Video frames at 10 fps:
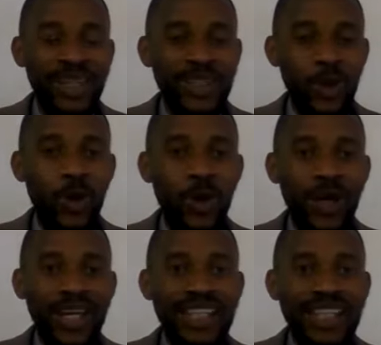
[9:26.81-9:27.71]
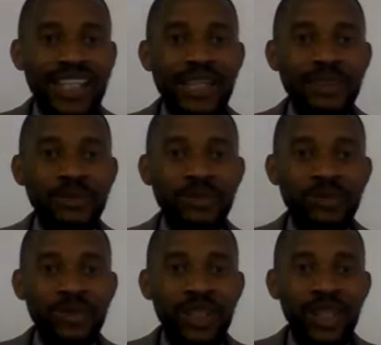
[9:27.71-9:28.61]
So it's saying,
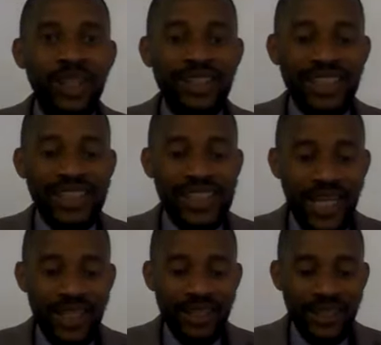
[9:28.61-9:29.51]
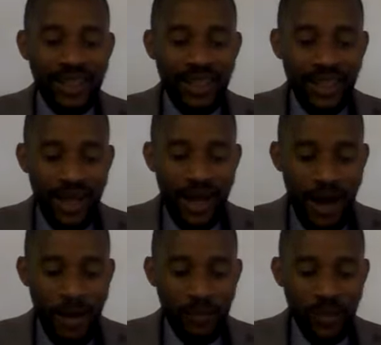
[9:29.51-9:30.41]
it's saying,
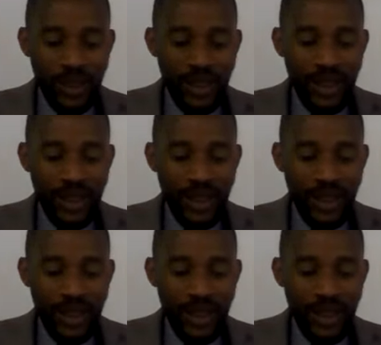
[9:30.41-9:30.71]
um,